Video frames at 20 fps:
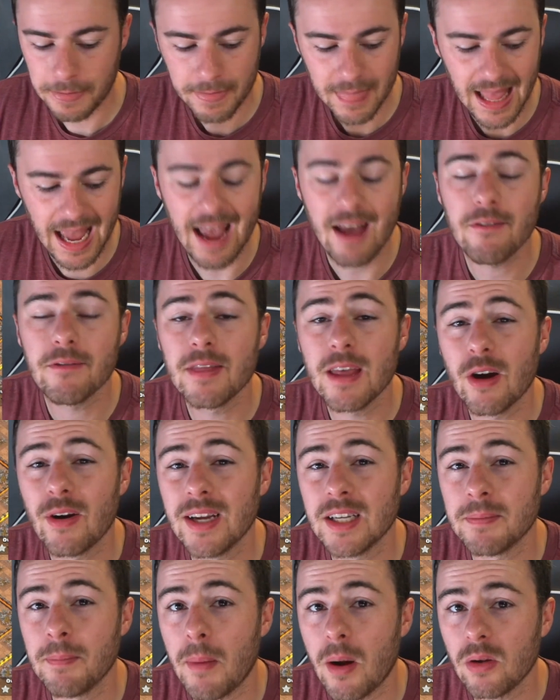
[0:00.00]
if there
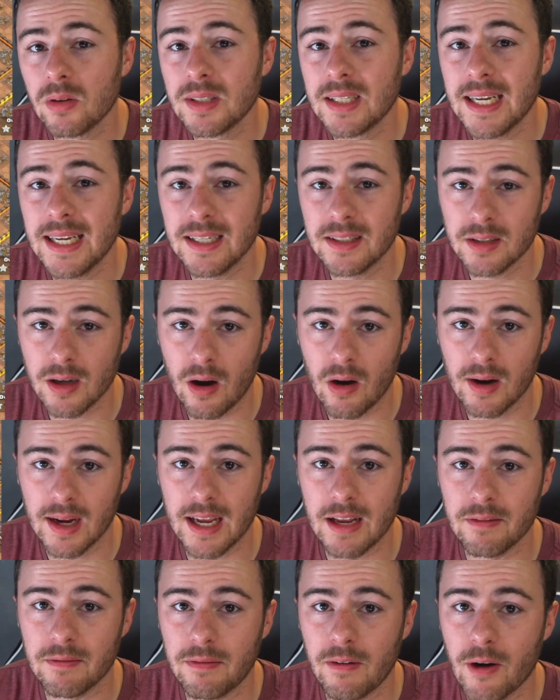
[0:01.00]
is
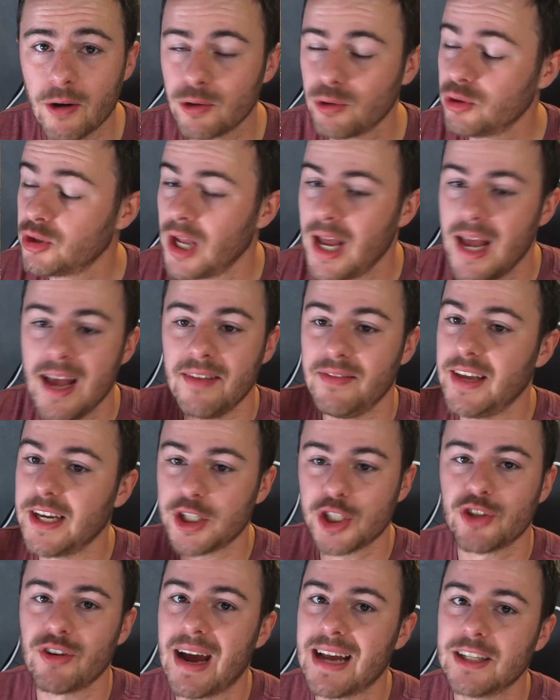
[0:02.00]
multi-target infernos, this
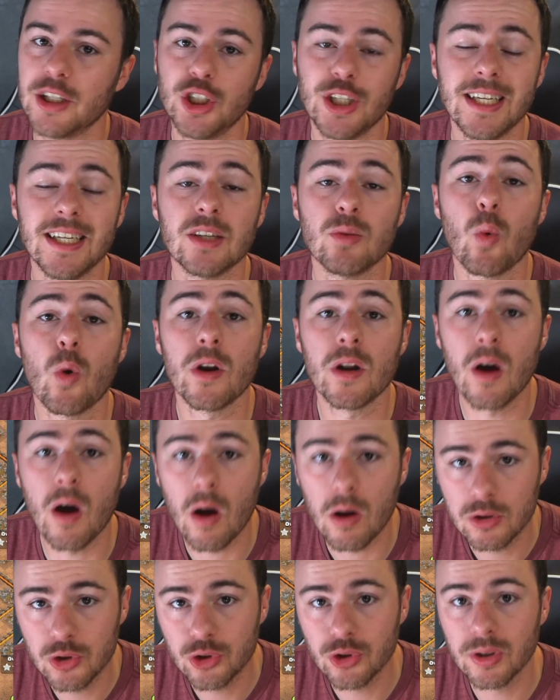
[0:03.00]
strategy is
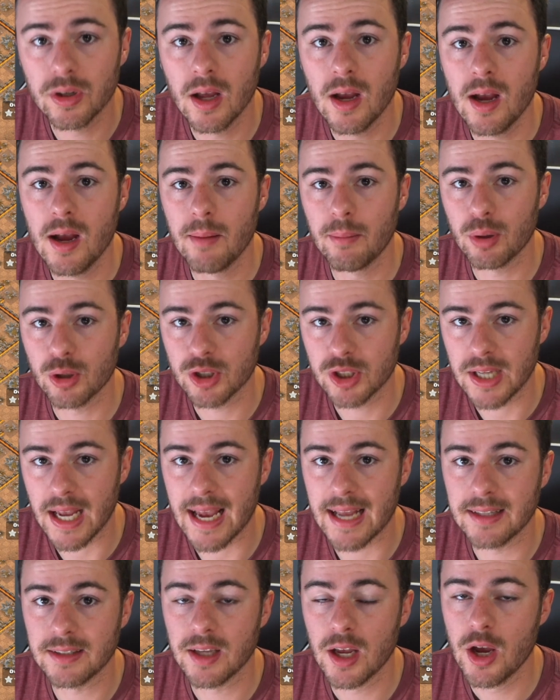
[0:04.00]

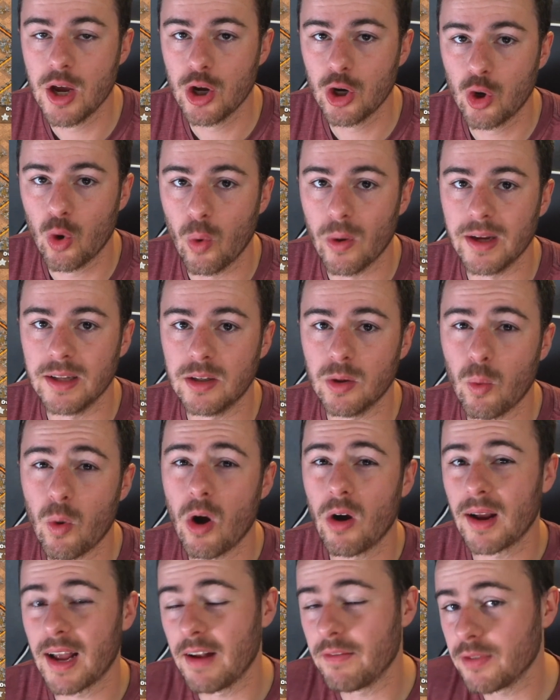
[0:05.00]
100% going to
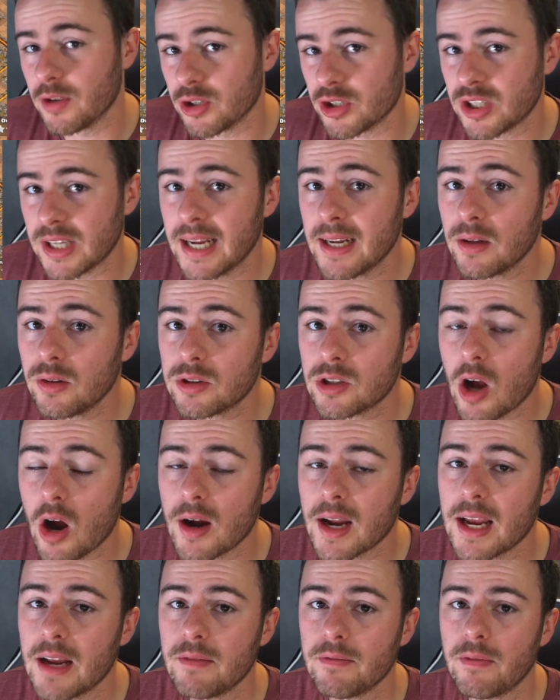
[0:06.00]
work. If there's single
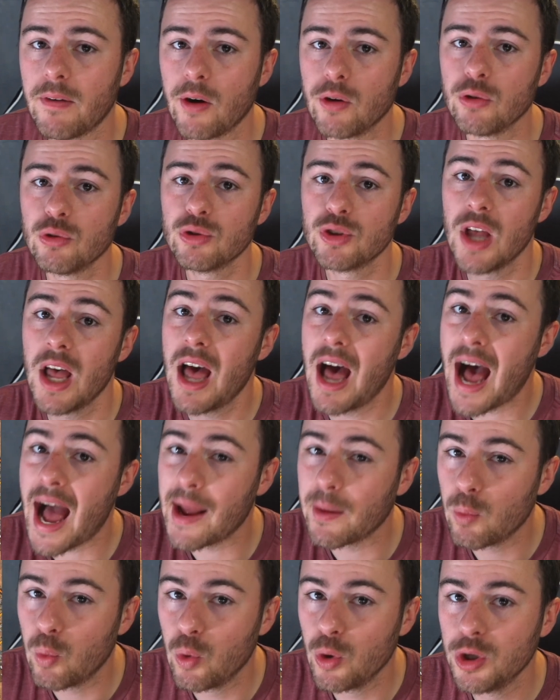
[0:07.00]
target infernos,
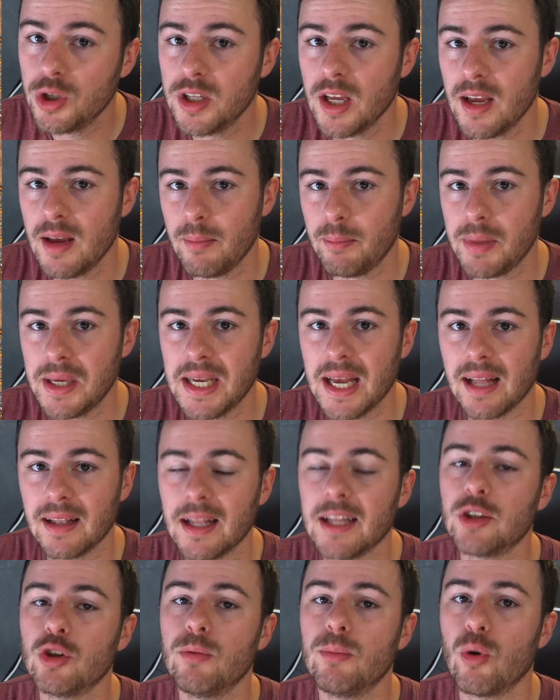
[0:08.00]
I would be a
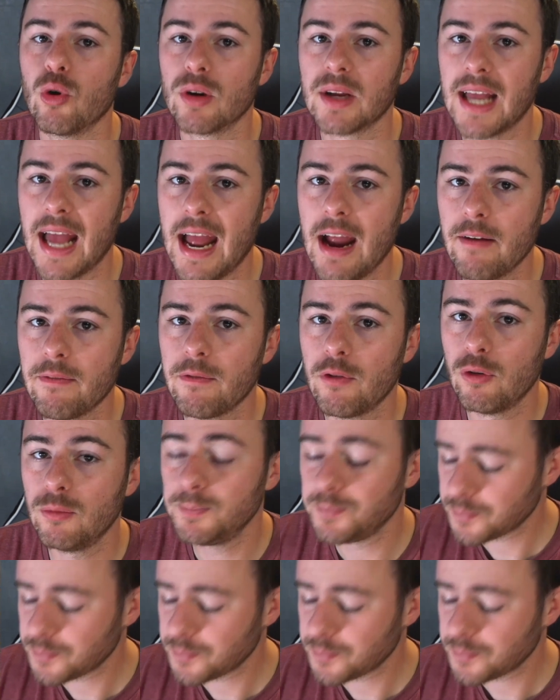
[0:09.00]
little more careful.